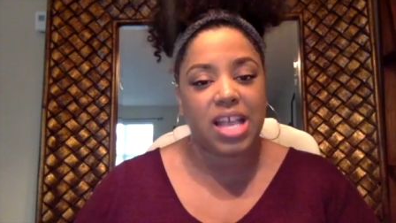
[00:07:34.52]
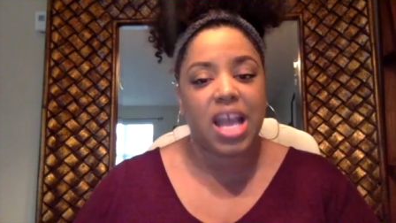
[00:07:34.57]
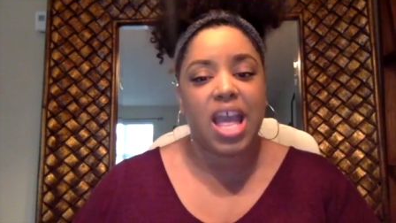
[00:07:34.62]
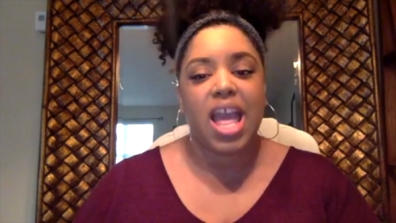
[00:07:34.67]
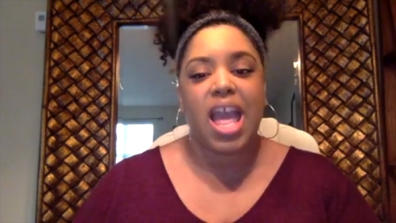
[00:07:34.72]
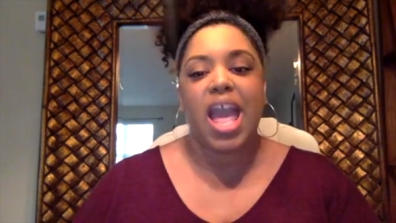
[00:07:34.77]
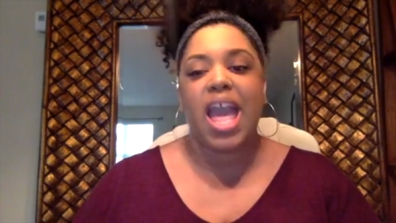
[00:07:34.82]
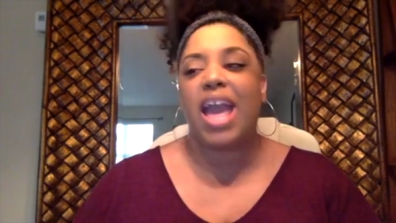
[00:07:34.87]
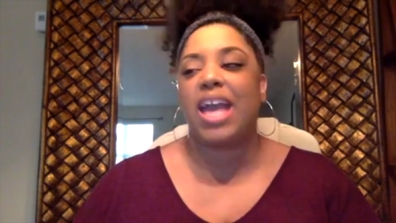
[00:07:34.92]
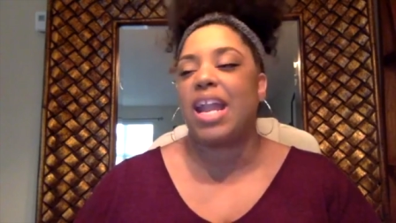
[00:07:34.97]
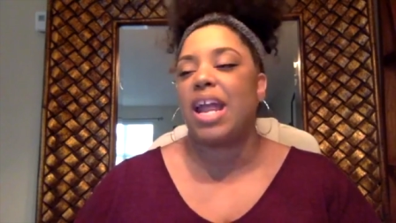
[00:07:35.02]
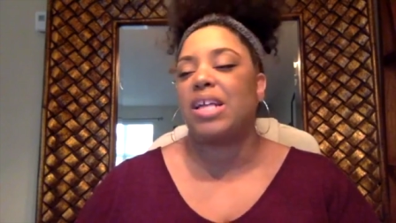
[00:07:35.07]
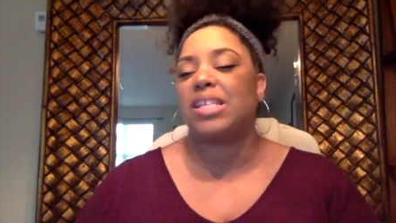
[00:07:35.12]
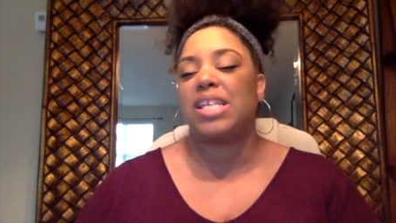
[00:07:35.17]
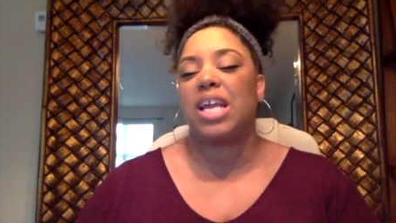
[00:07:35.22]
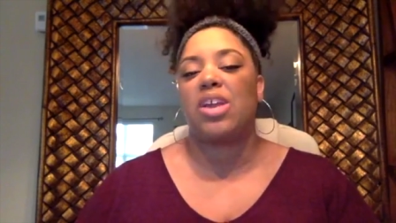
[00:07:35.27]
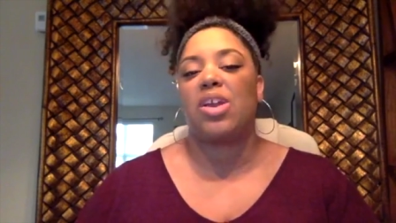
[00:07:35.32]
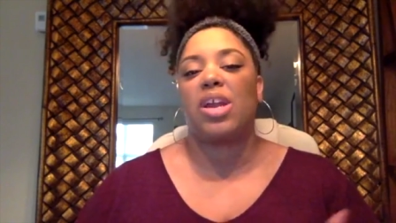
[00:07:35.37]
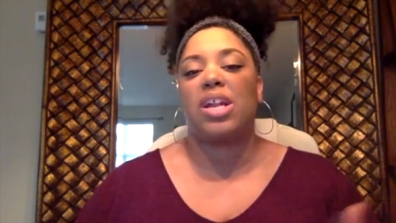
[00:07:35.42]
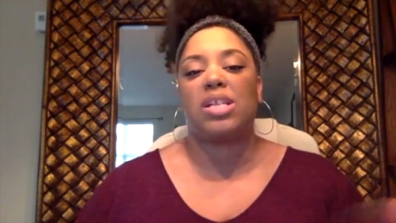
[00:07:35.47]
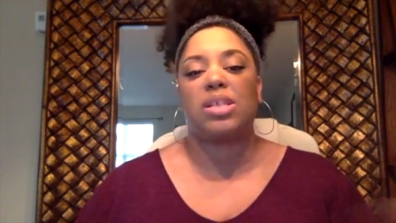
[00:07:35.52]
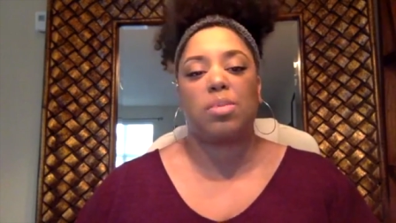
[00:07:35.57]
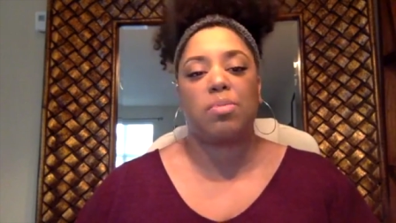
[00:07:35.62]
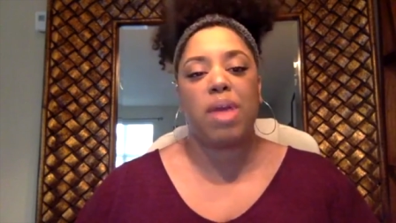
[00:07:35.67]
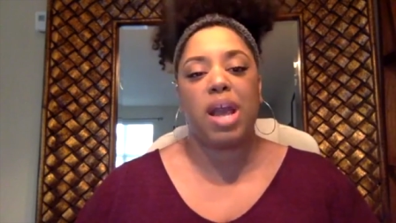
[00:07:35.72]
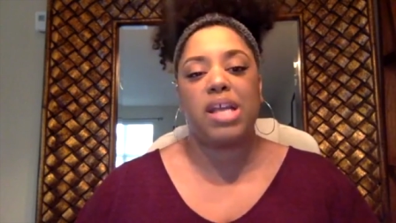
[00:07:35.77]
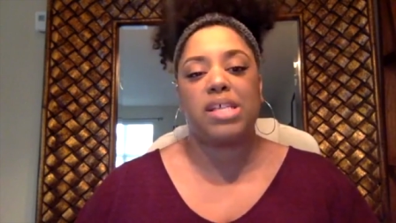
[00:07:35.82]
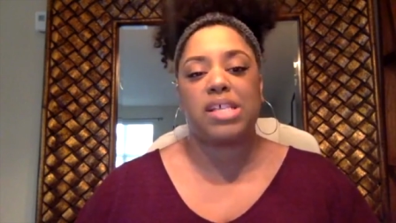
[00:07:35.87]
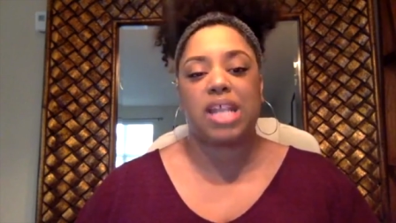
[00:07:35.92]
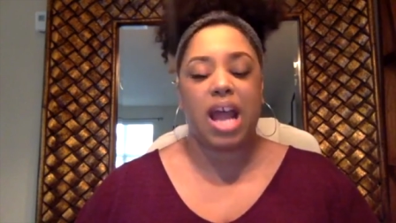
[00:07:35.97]
And I tell you, it is
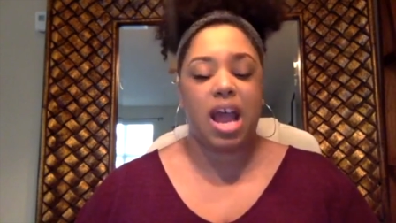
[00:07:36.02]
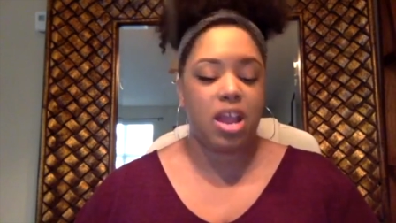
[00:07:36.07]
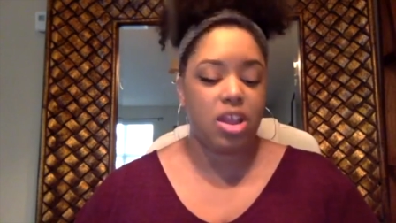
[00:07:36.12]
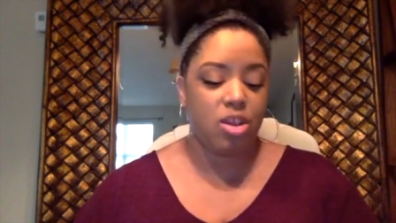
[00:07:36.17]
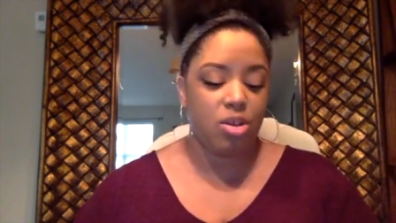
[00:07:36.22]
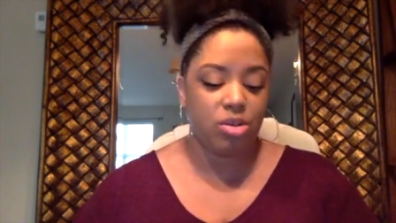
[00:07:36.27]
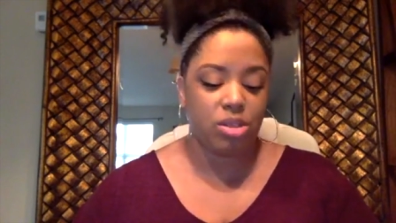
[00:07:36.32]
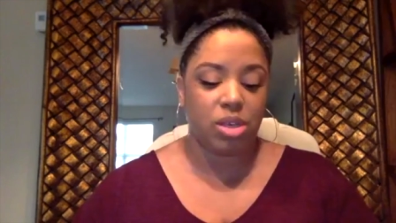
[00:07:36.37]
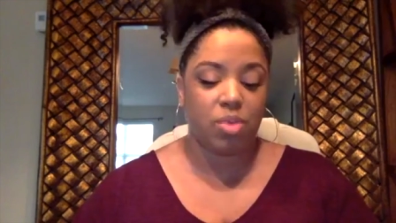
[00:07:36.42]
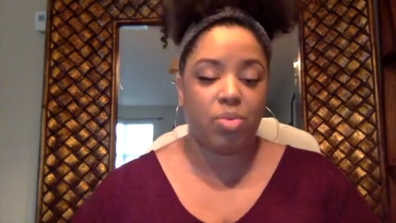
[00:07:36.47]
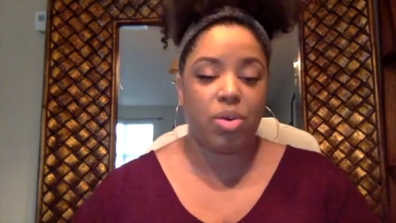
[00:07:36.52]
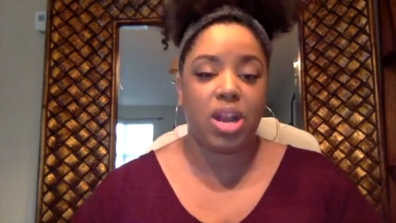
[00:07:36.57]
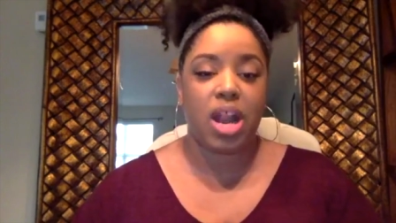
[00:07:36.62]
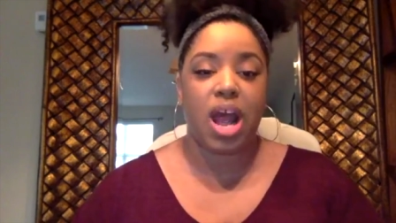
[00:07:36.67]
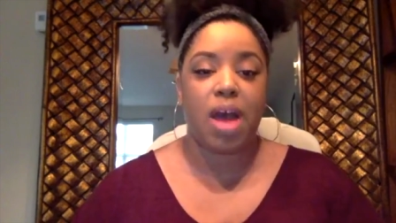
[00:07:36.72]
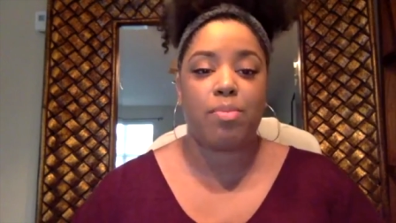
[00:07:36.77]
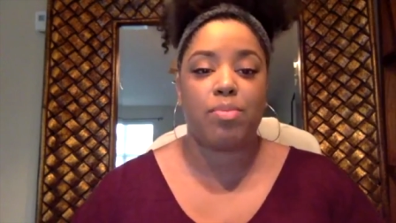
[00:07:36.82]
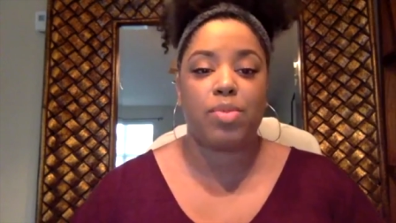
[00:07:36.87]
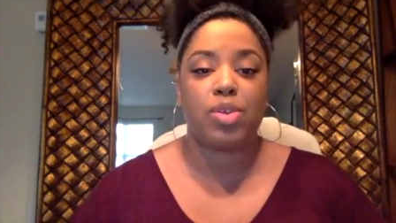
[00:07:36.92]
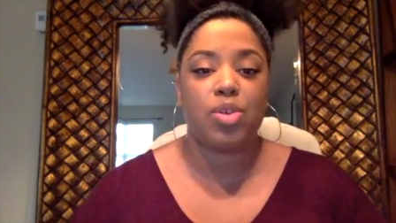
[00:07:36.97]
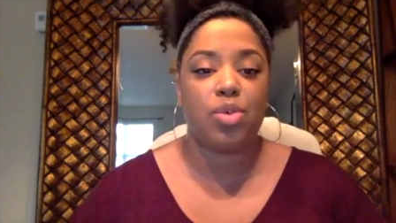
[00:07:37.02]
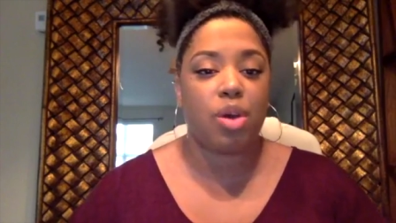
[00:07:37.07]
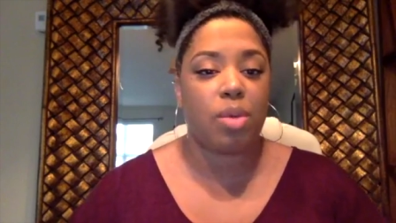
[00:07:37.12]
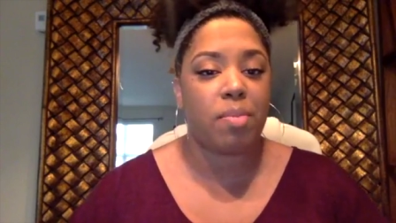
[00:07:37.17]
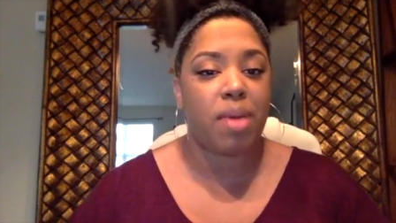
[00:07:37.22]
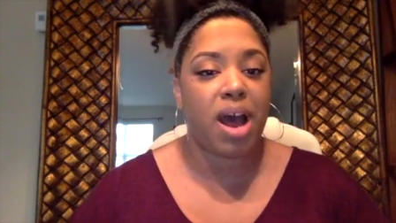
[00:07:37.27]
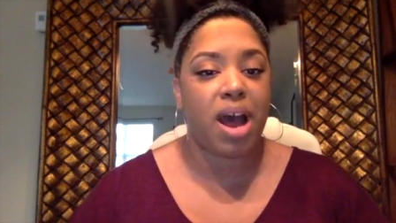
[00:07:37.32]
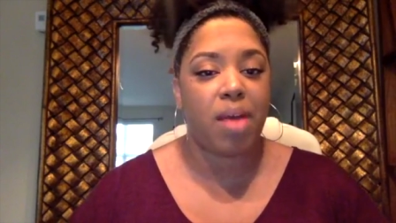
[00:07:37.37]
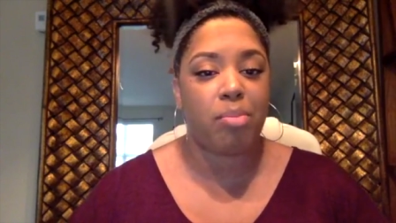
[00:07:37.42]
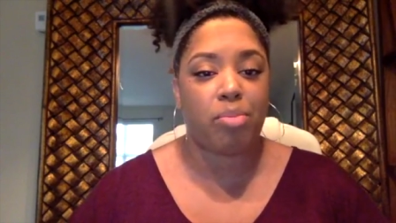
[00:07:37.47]
amazing. I use it when I'm doing my